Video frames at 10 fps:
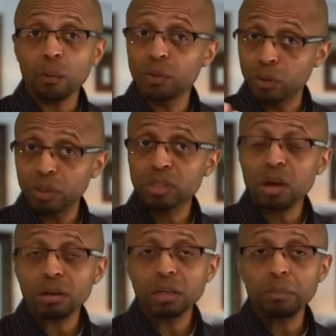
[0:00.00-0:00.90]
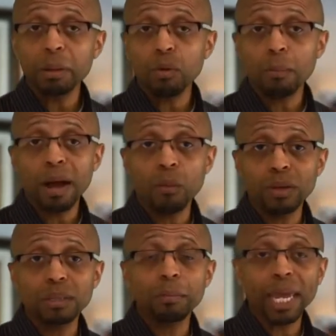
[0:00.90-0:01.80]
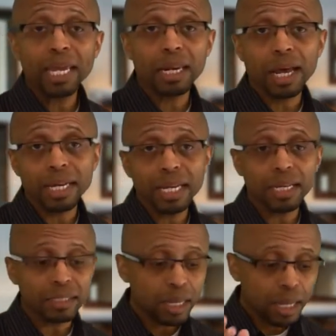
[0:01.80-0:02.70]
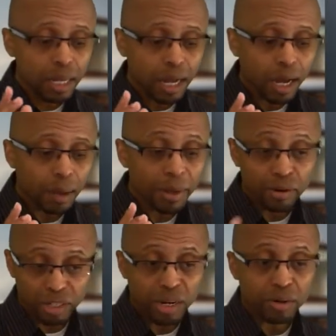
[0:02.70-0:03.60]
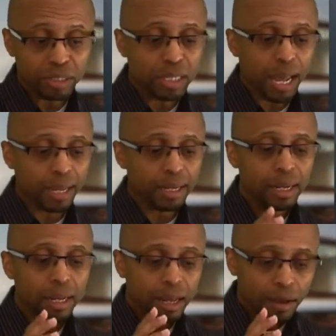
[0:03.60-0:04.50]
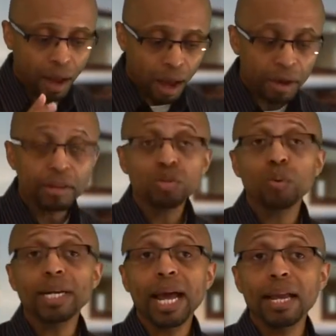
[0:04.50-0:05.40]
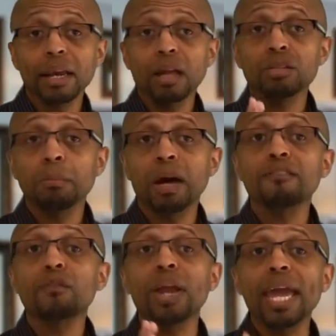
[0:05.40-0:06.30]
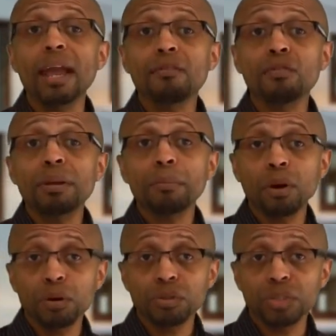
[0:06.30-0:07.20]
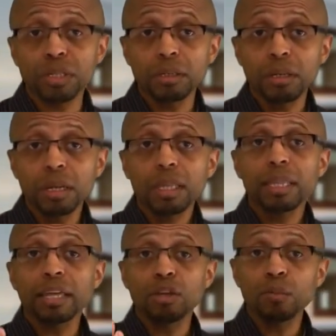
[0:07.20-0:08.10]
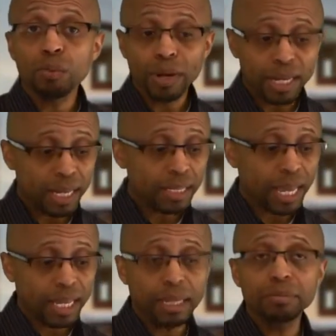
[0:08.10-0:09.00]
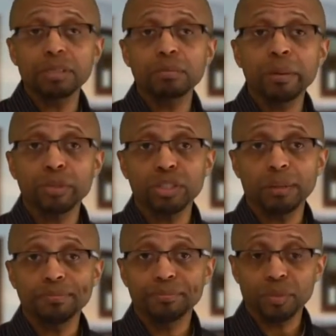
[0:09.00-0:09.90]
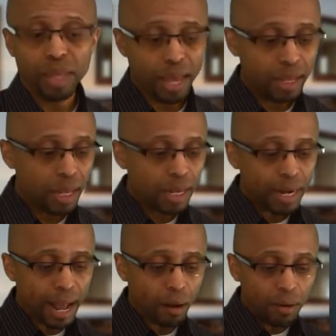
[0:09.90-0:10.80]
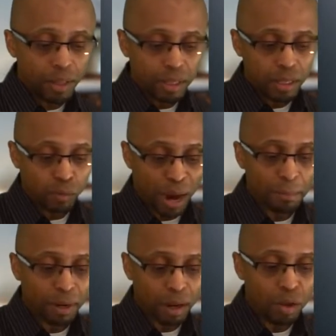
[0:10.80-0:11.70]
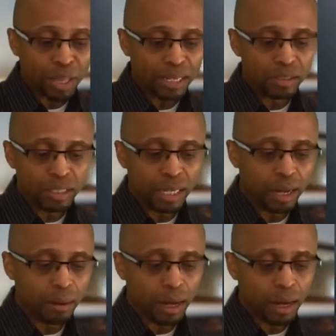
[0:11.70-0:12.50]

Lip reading: We're going to talk a little bit more about what the pay line is here in a second. $129 a month for every person that you bring in that keeps this membership. Okay. Now, right below that, you see a